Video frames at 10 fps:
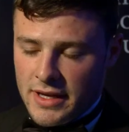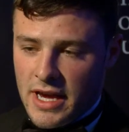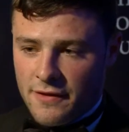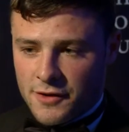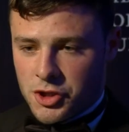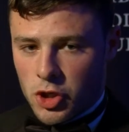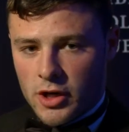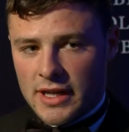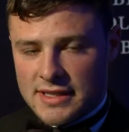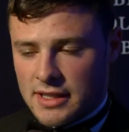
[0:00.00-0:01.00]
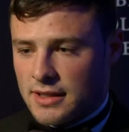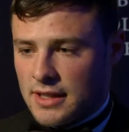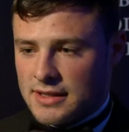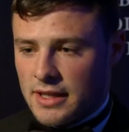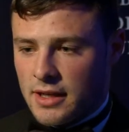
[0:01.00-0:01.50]
Yeah, for sure. That's
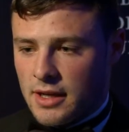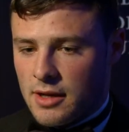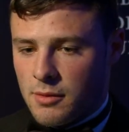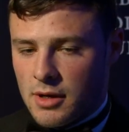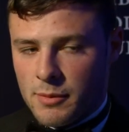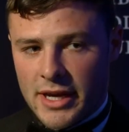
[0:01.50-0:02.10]
a